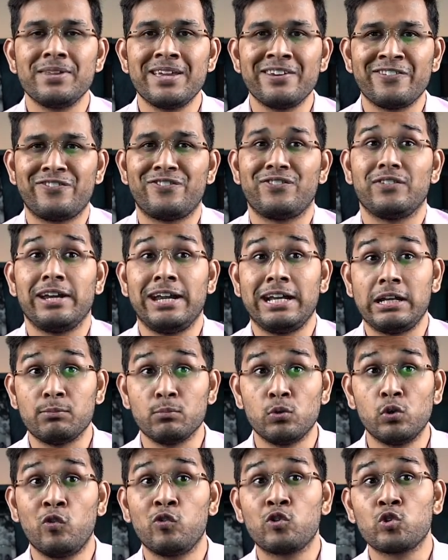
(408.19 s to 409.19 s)
if it
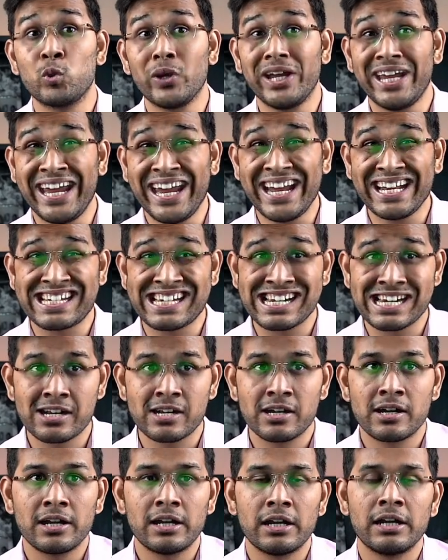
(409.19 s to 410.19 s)
moves to
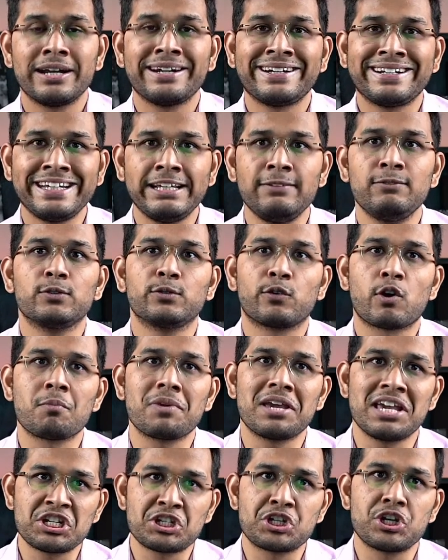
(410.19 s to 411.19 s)
8 teams from
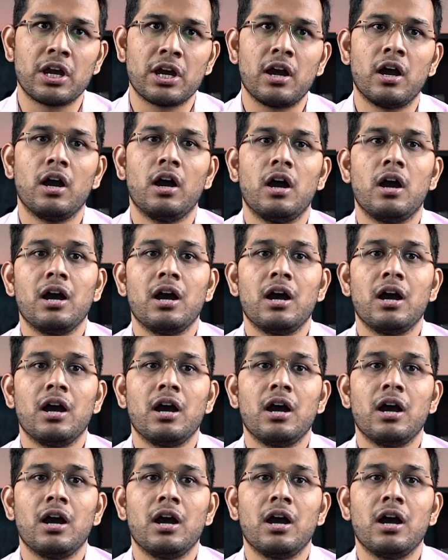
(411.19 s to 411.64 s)
Asia,